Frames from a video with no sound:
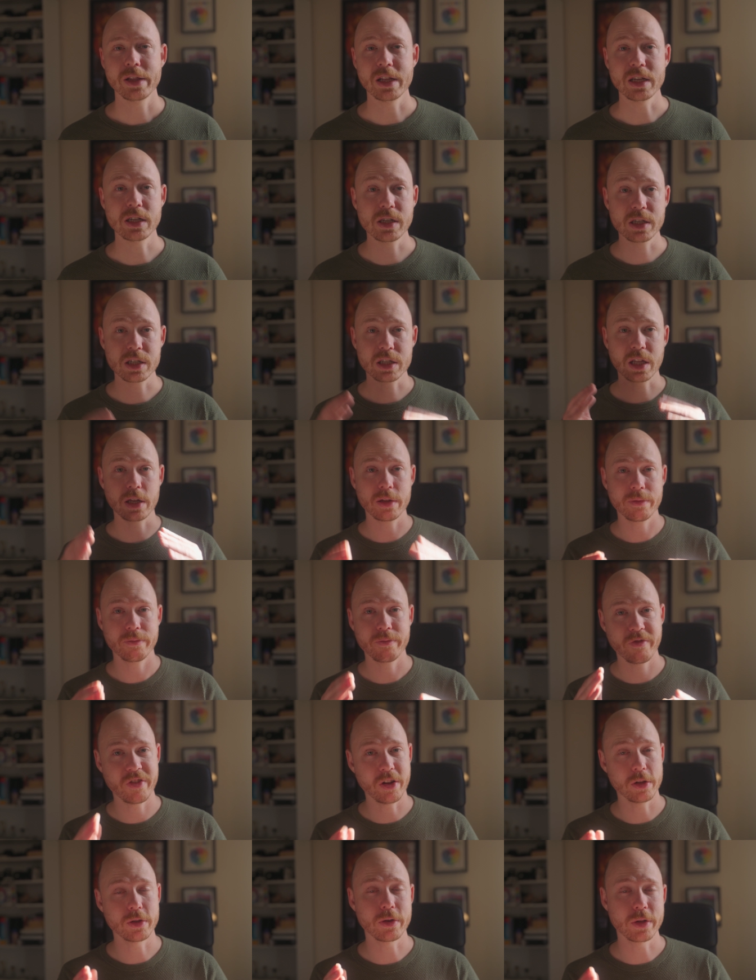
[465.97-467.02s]
this is the
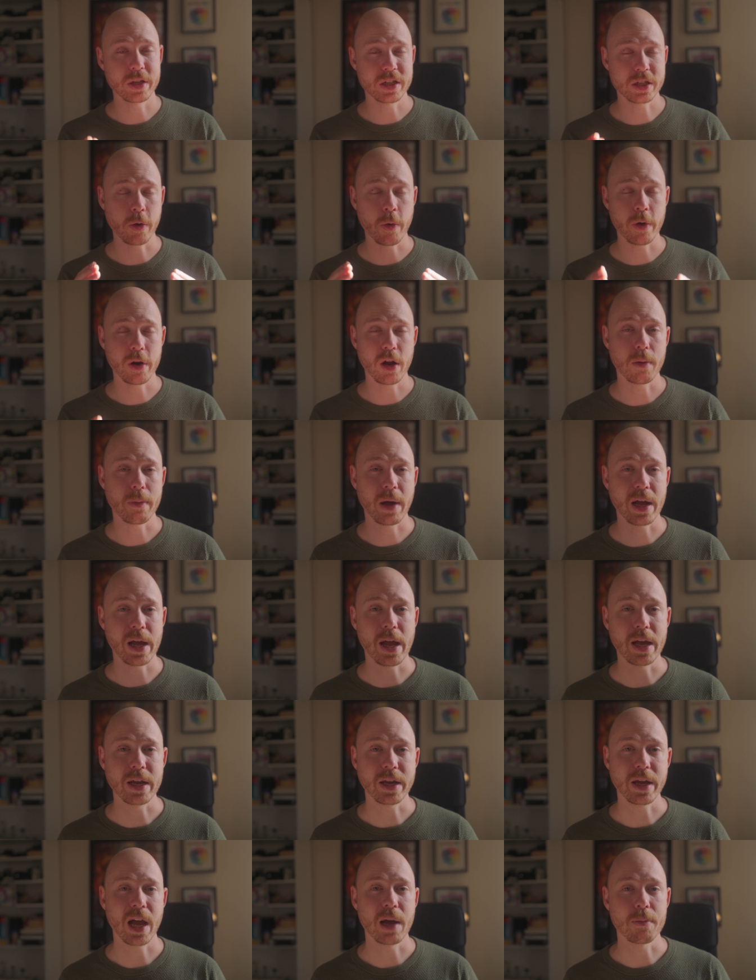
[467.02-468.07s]
filter that's going on my
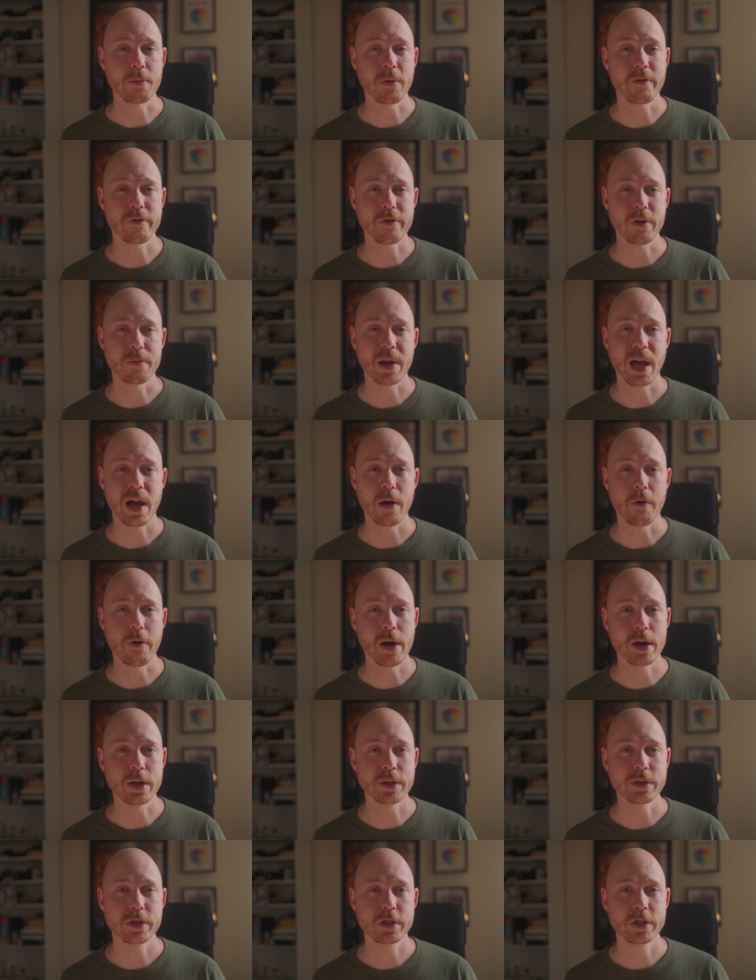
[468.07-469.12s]
A camera from now
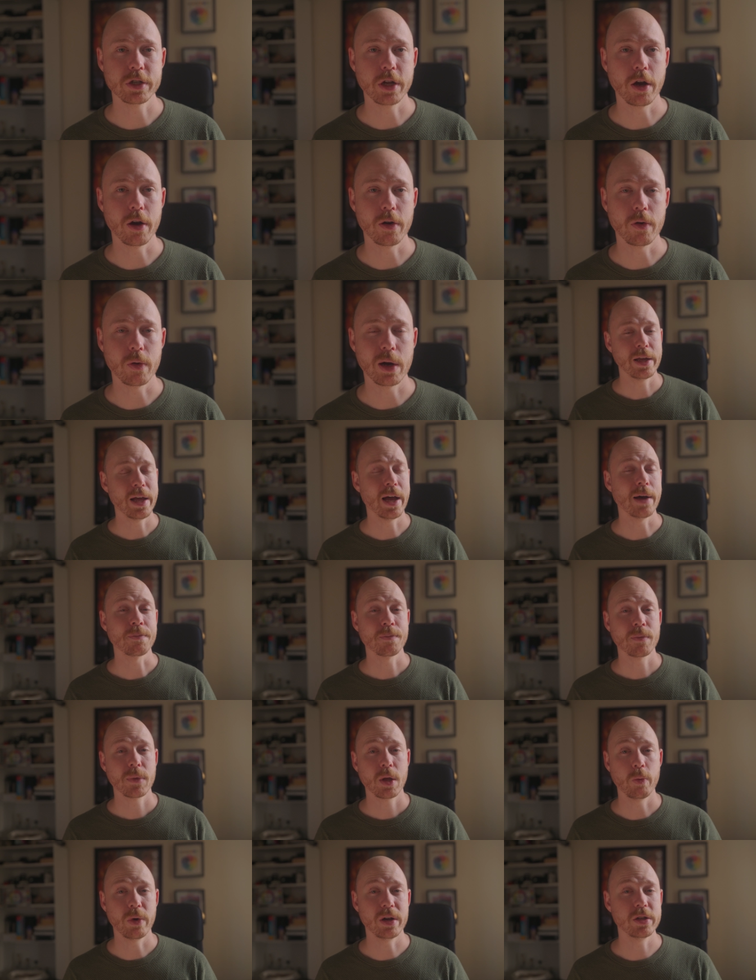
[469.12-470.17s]
on. So yeah,
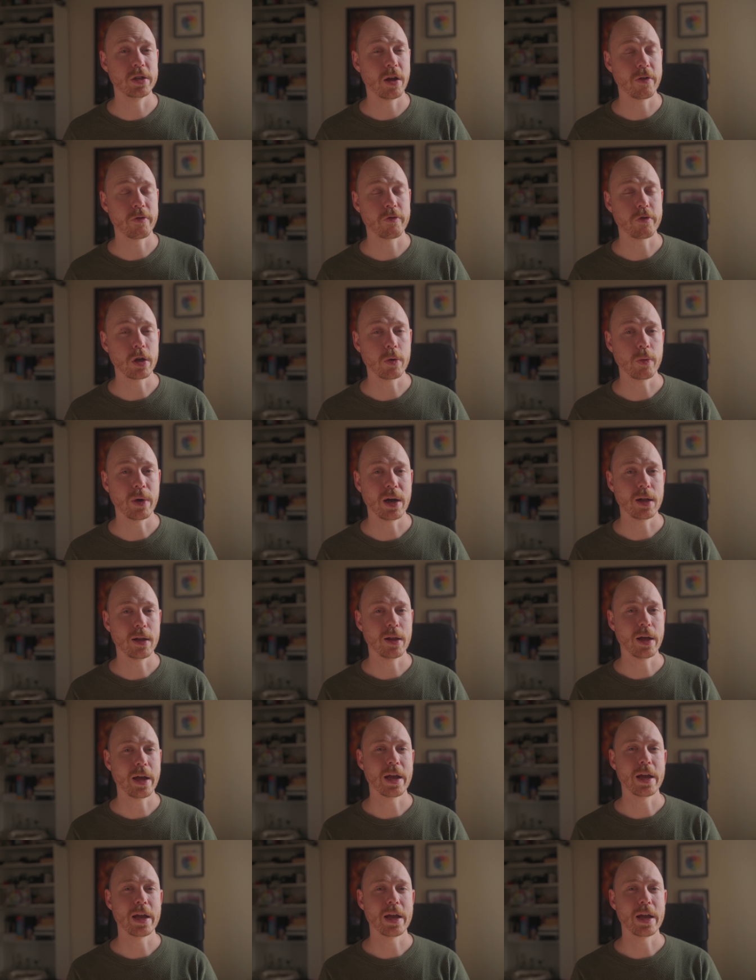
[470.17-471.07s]
well done Freewell.